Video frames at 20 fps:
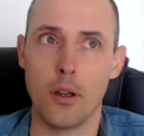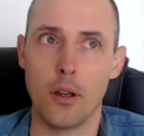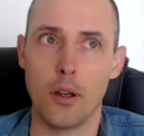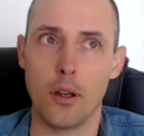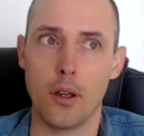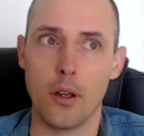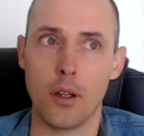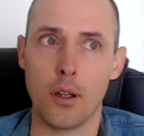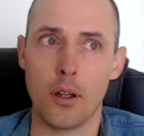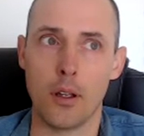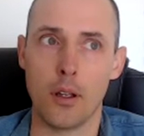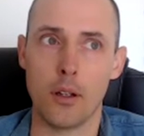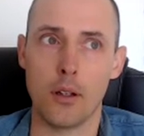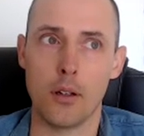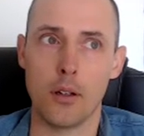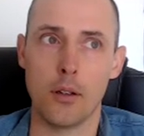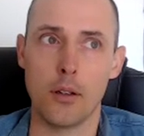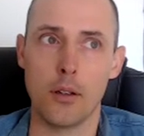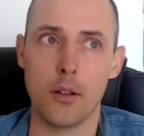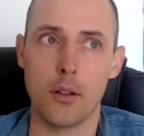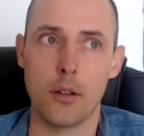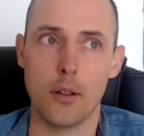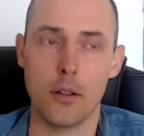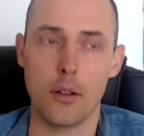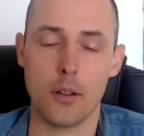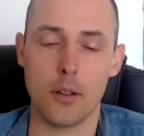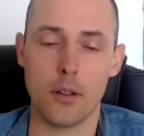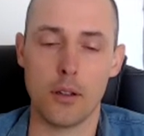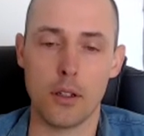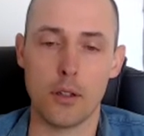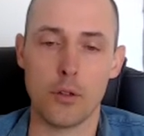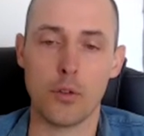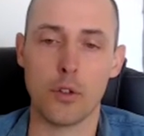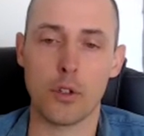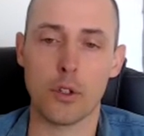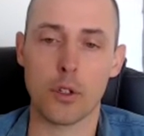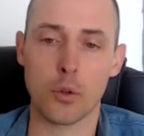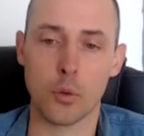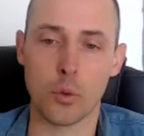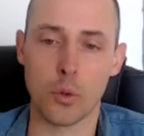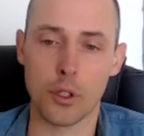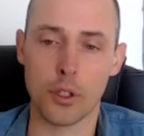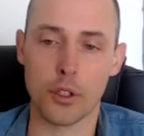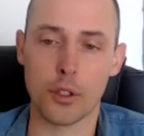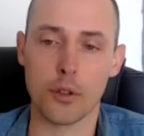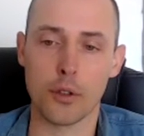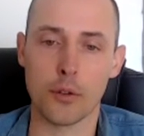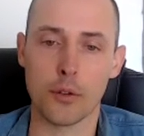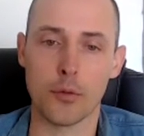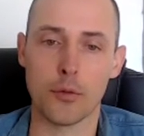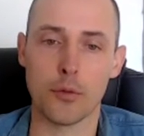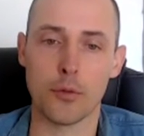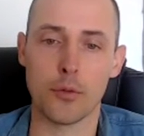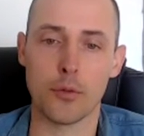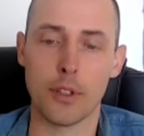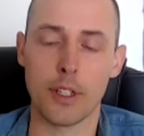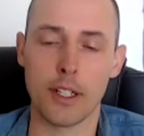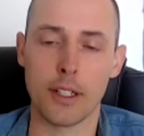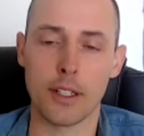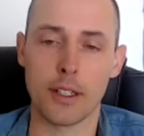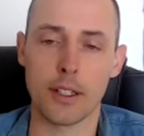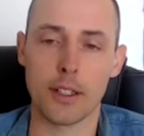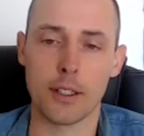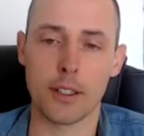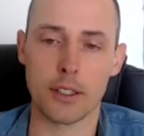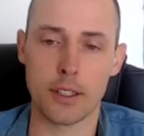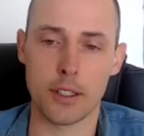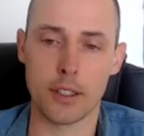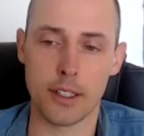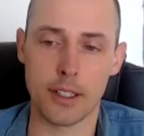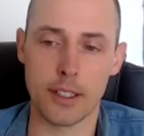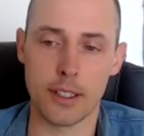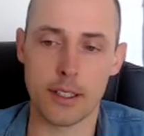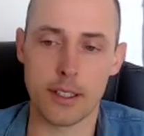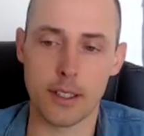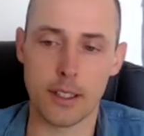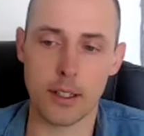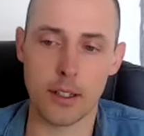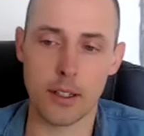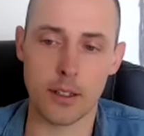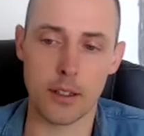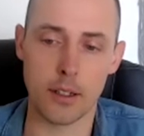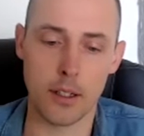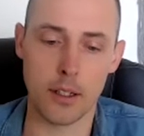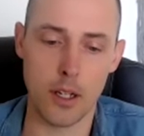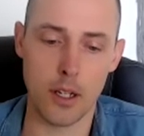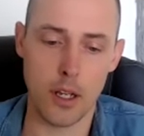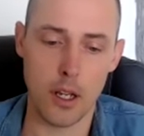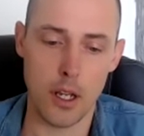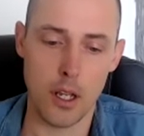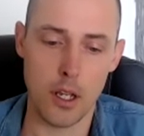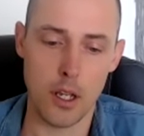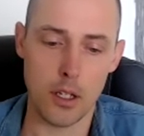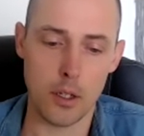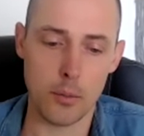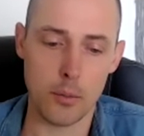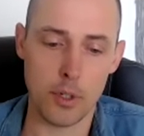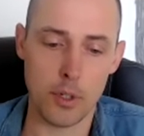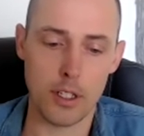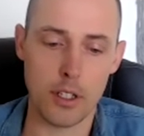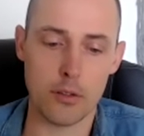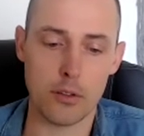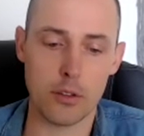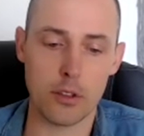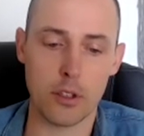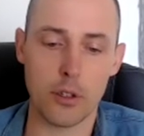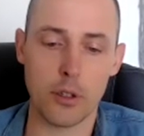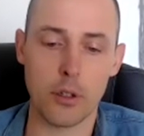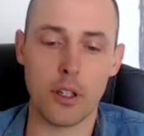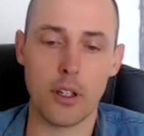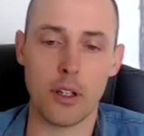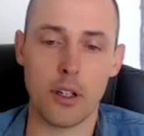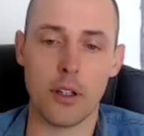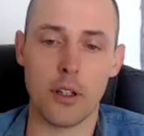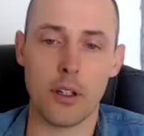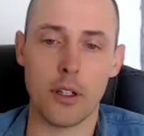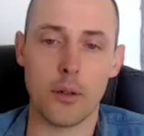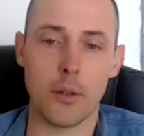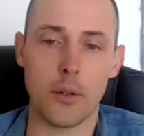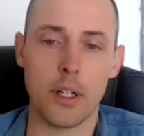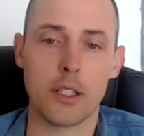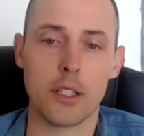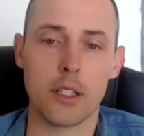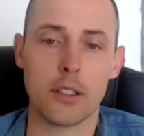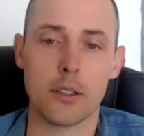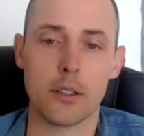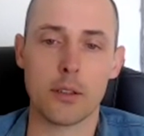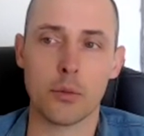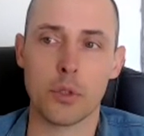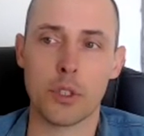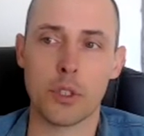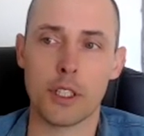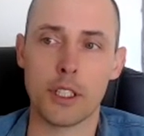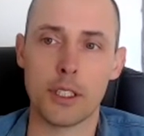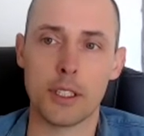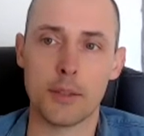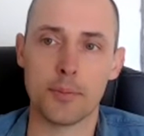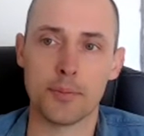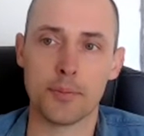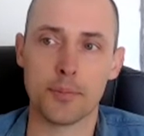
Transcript: And then see if you can work on feeling the anxiety again. You might even go the other direction where